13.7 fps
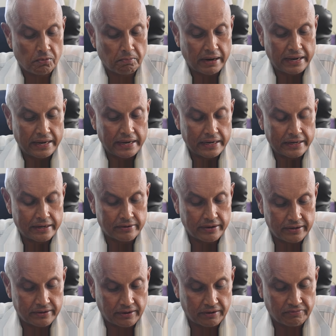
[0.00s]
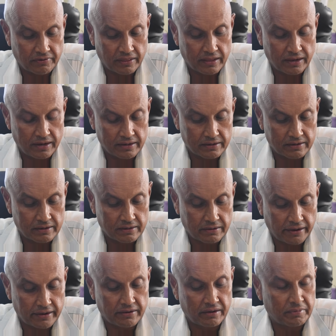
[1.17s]
my great-grandfather and
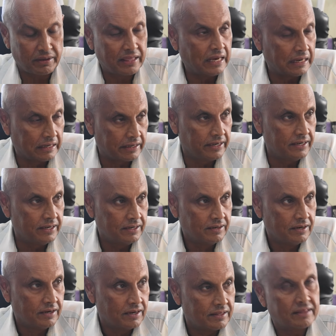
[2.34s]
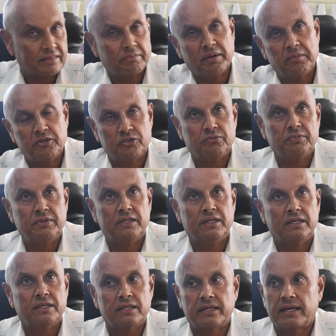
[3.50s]
great-grandmother agreed that the baby should be
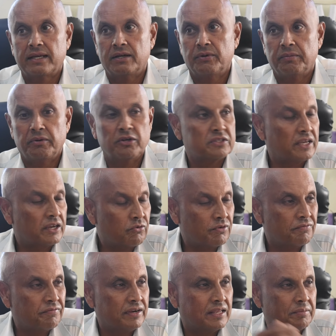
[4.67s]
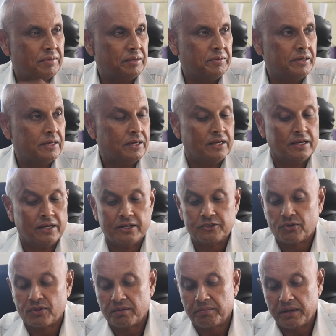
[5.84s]
taken away because they couldn't feed the baby.
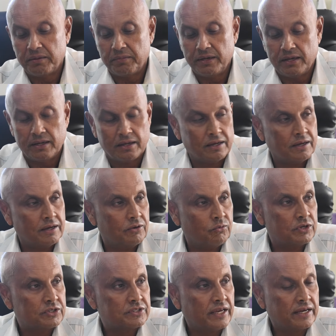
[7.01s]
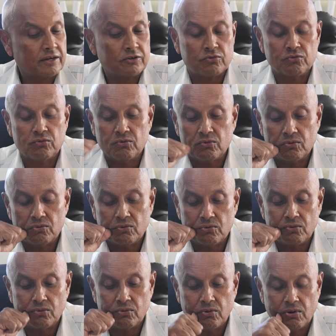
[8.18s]
So the baby was taken to
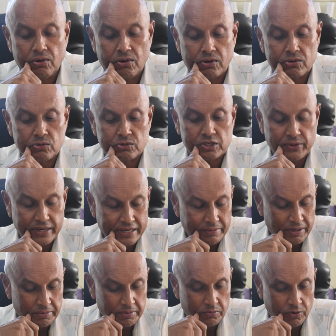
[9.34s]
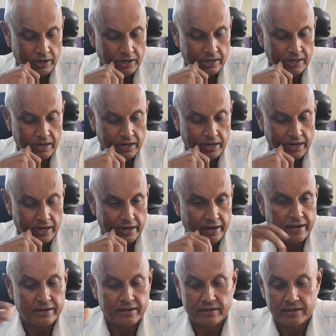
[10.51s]
Saweke, baby boy,
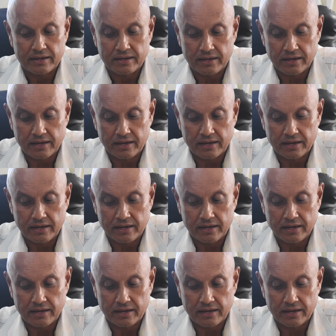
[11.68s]
and